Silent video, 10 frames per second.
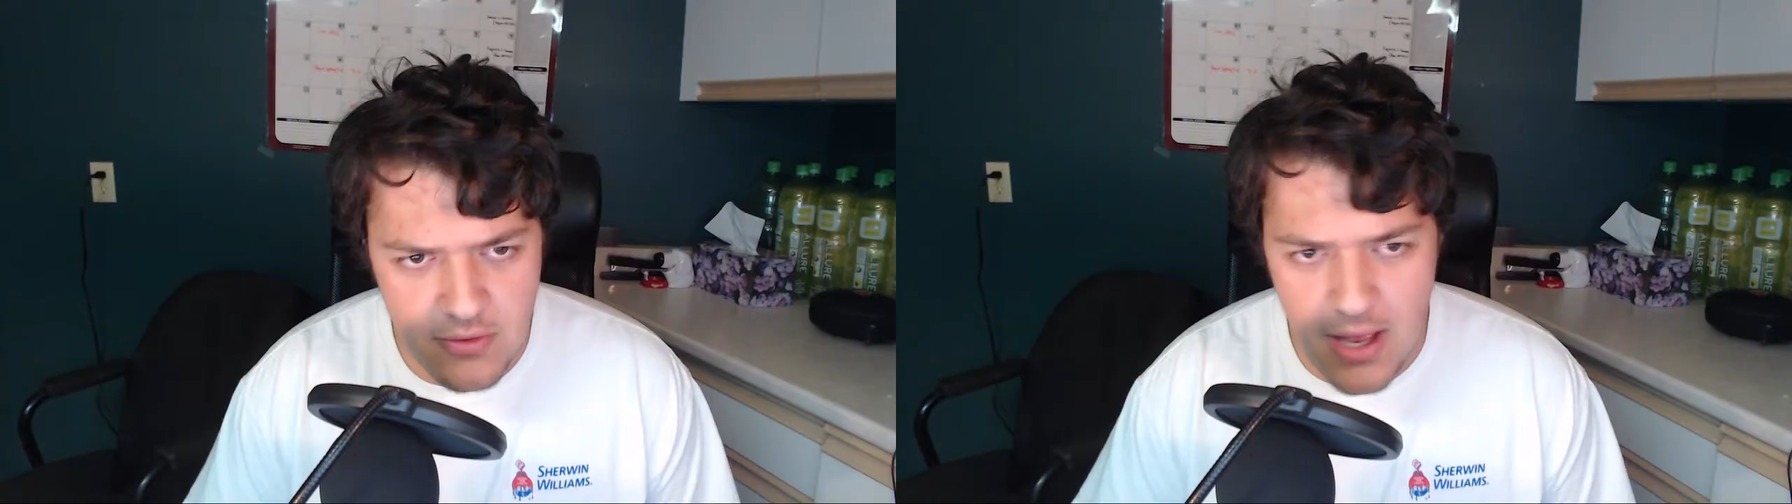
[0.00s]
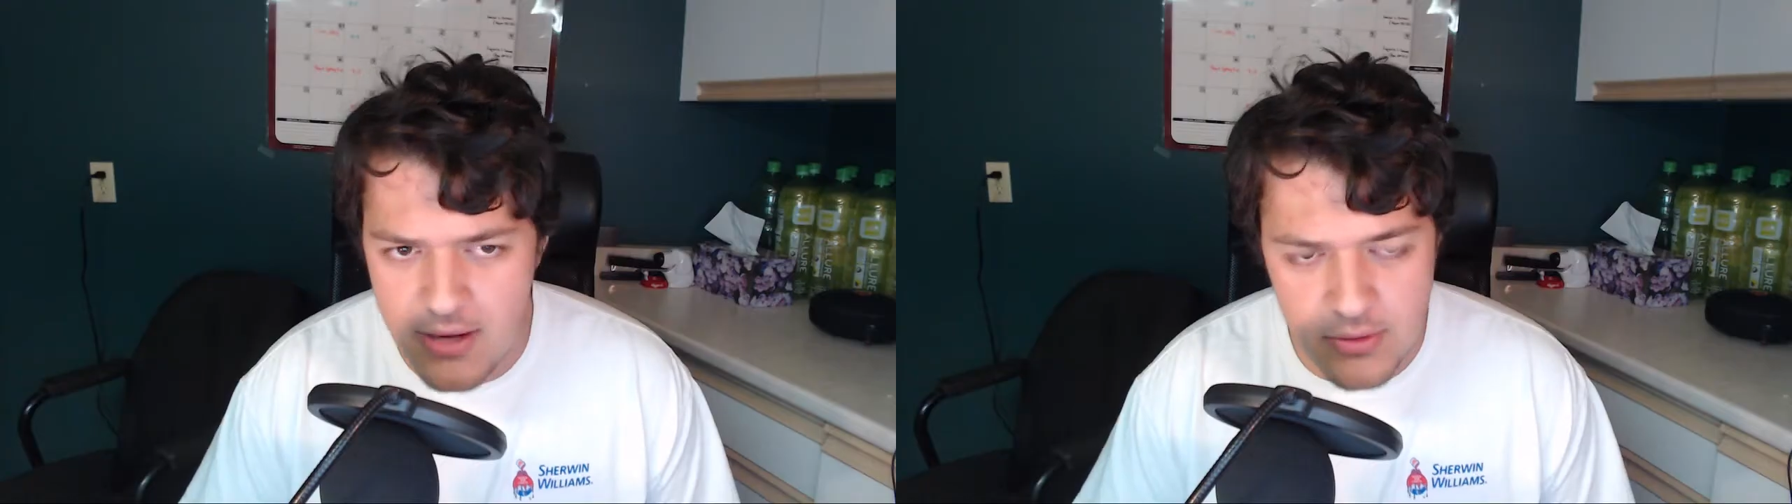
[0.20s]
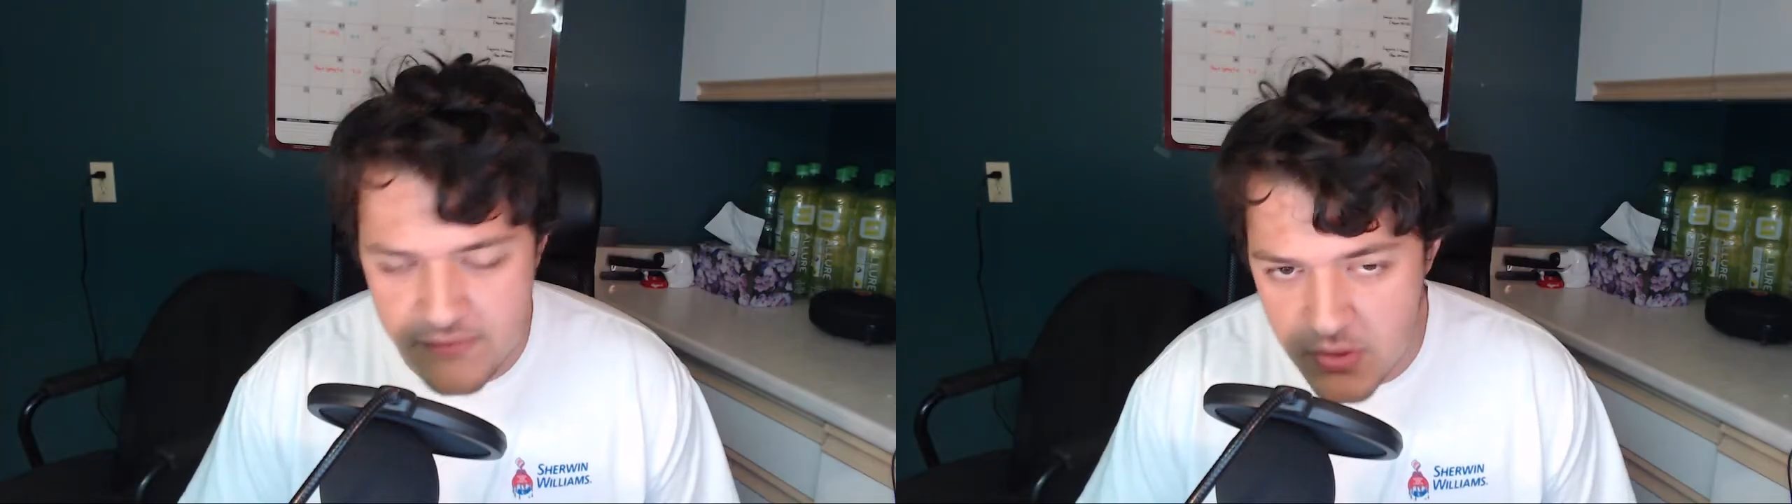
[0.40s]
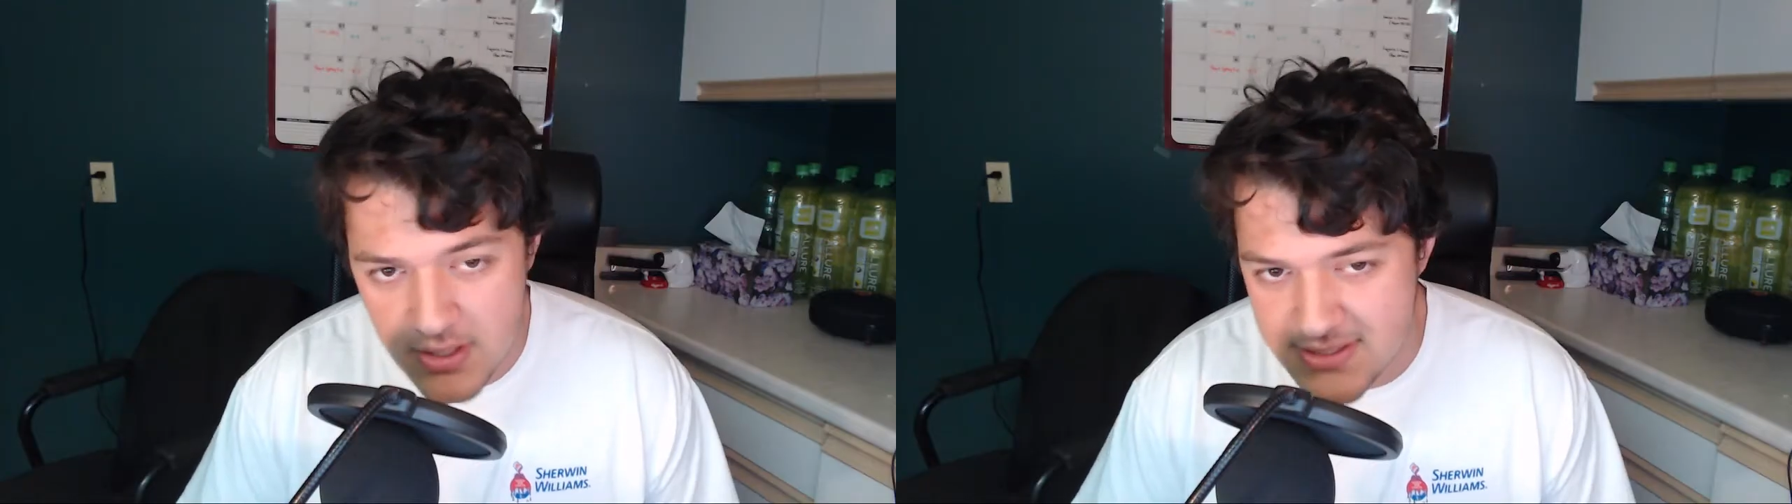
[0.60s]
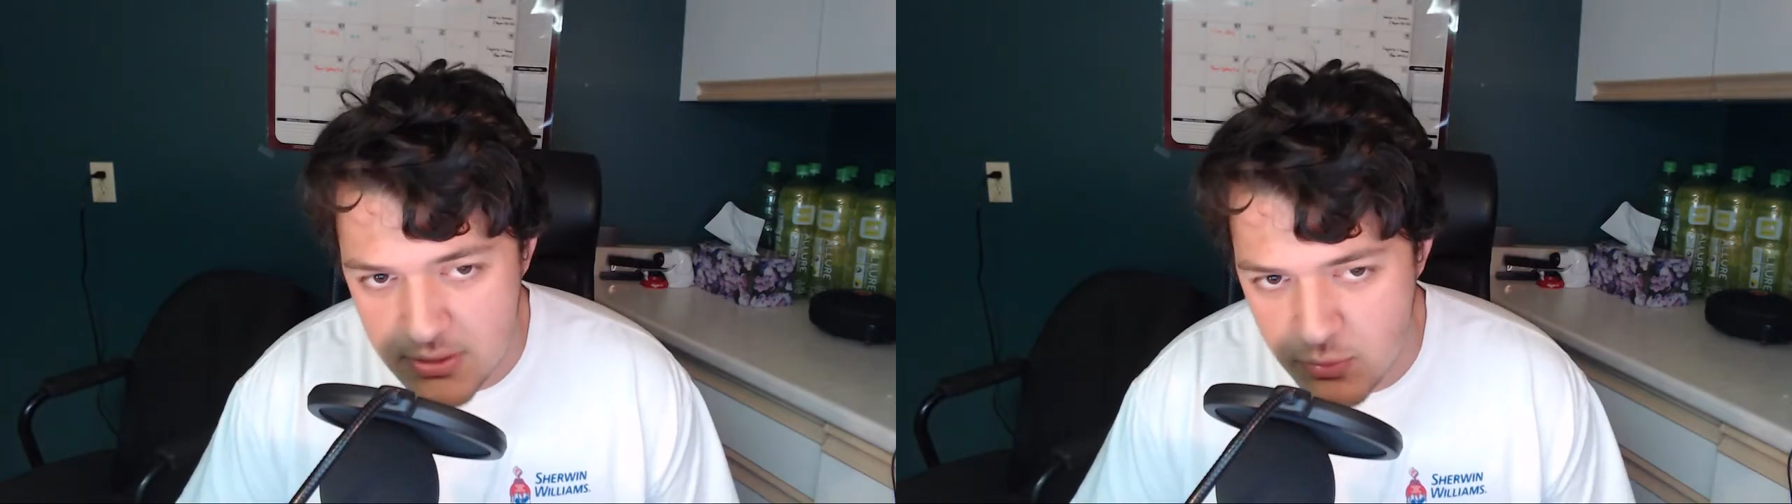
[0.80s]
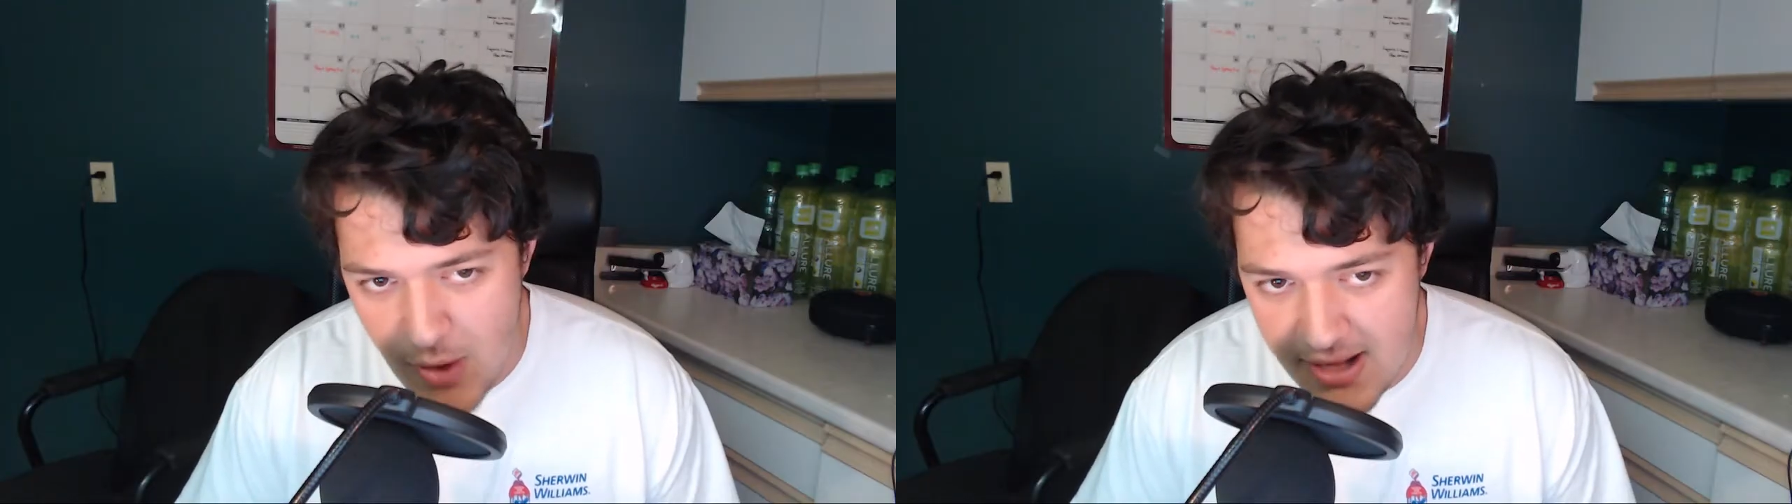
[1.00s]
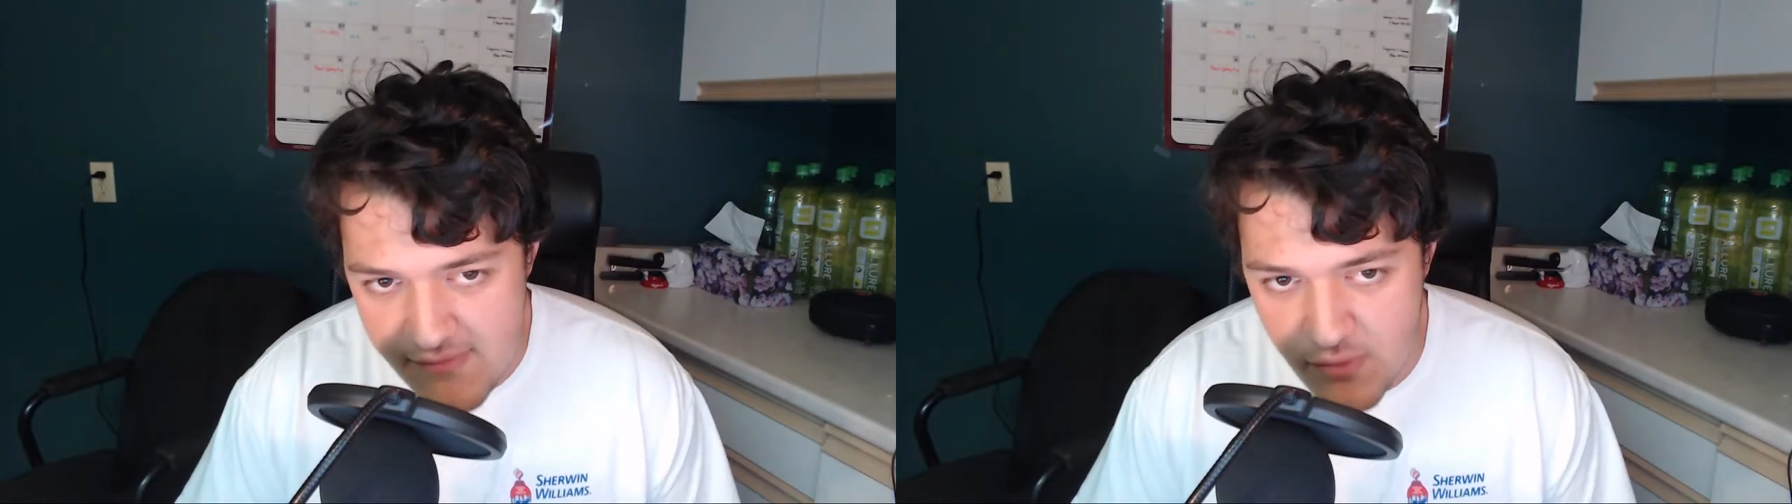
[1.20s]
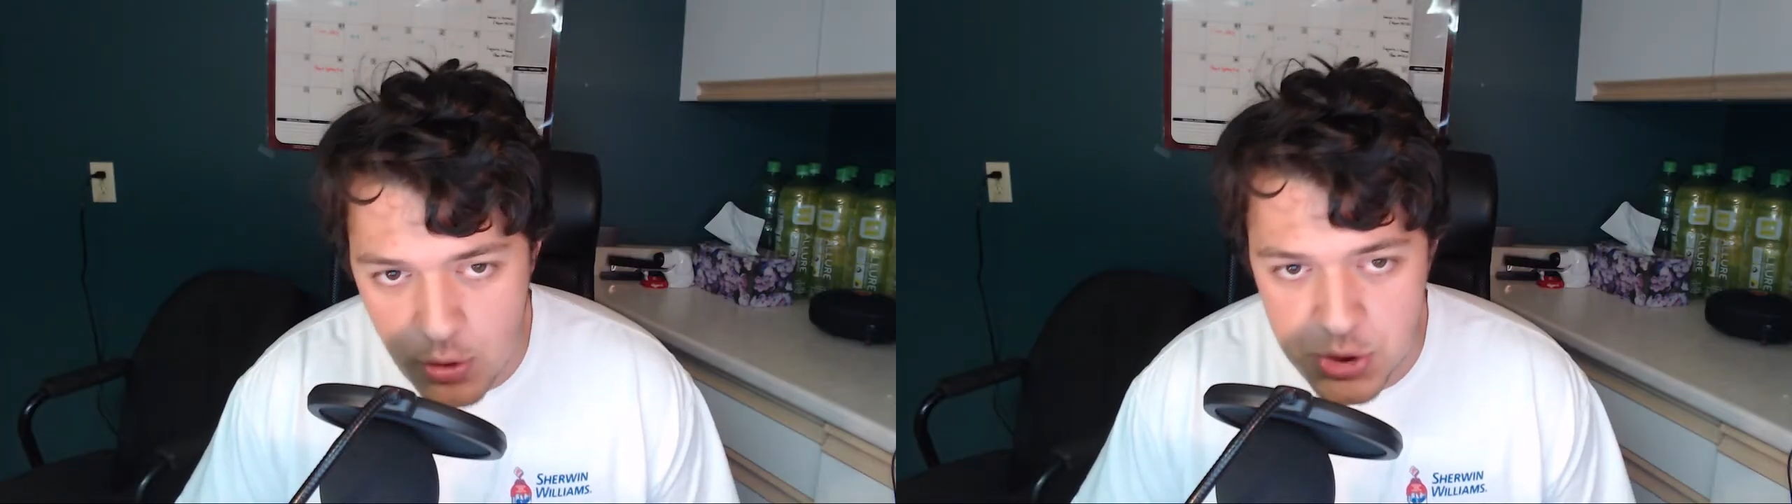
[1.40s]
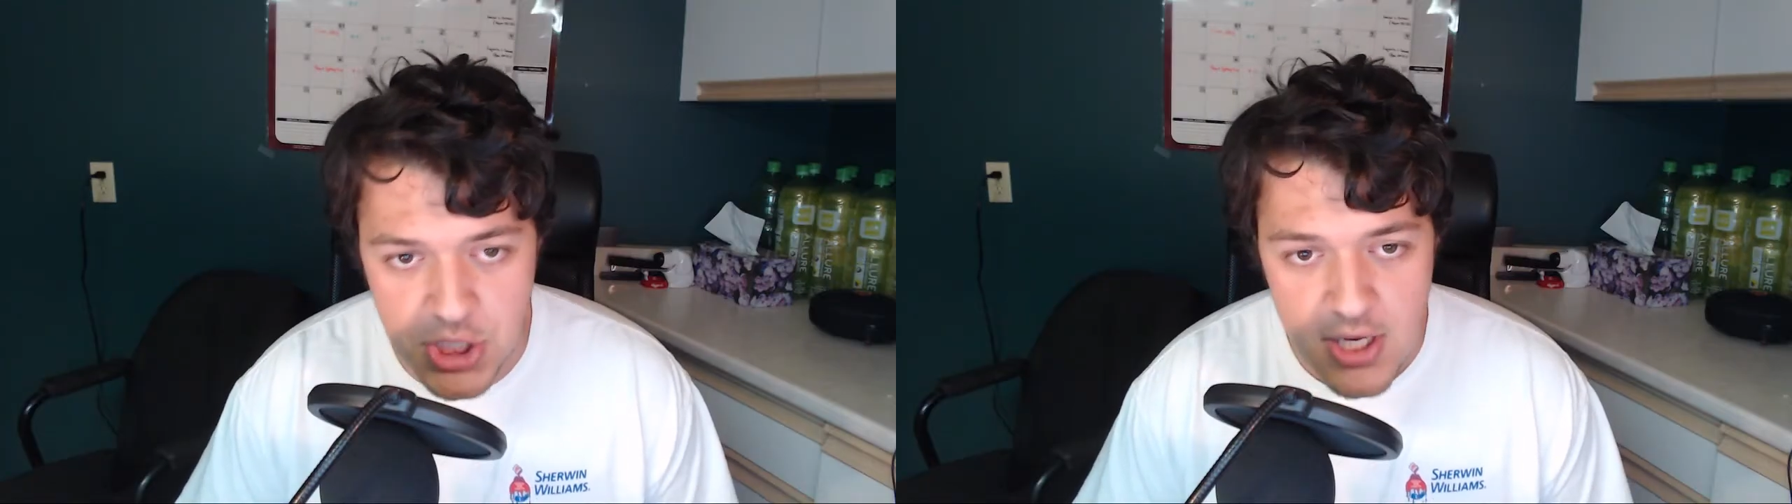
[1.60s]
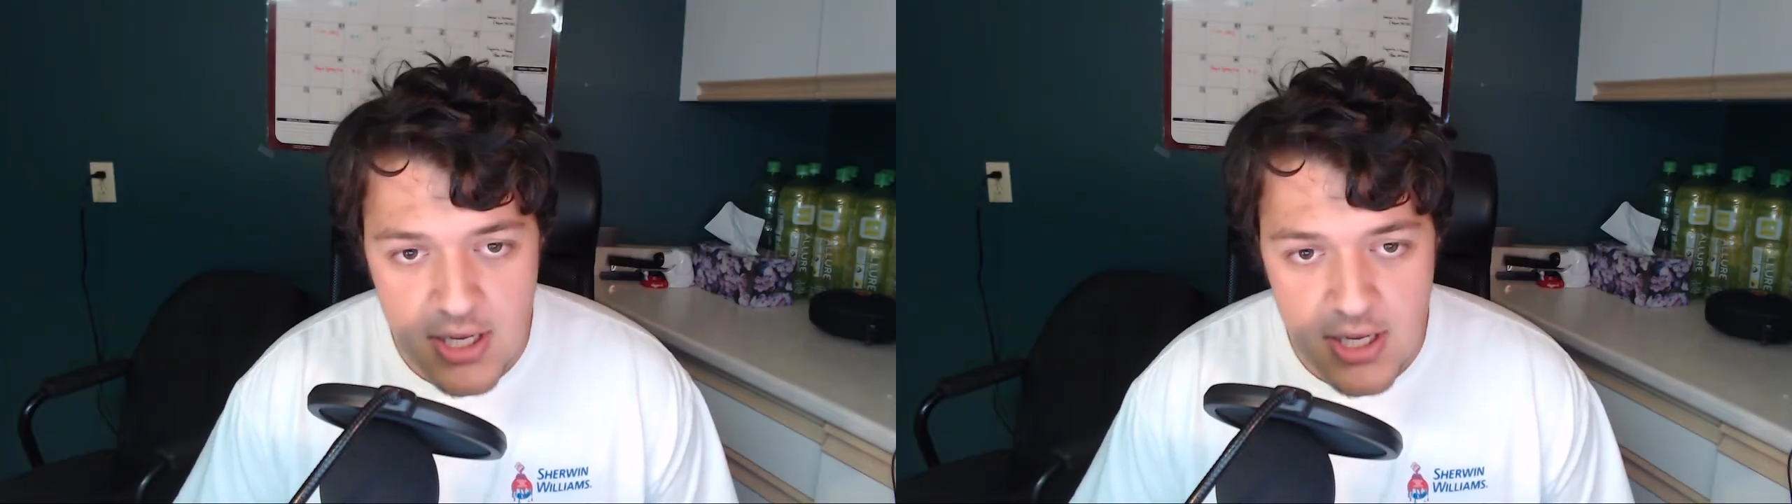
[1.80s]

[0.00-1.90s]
I don't even know how to say it, Radivoje